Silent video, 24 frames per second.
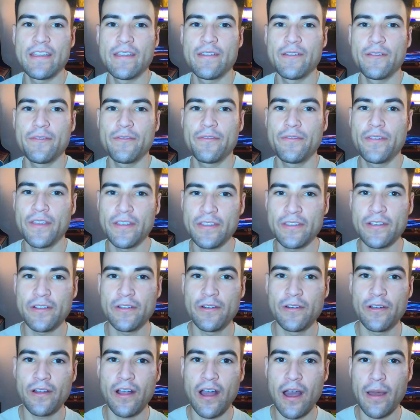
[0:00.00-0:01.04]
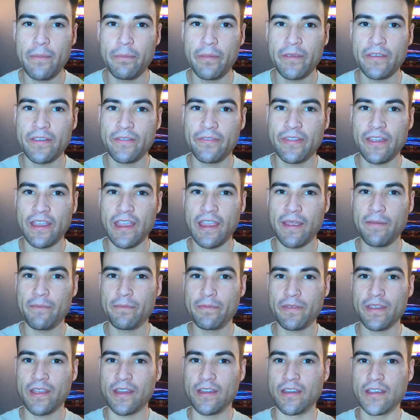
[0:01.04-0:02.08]
physical copies of the games
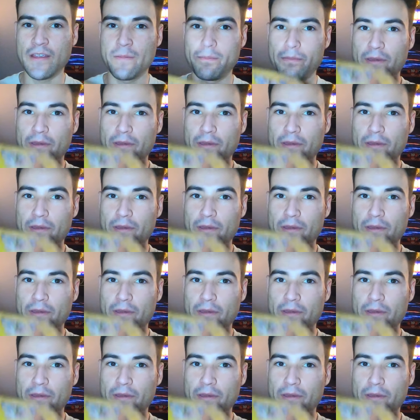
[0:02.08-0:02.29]
and you can put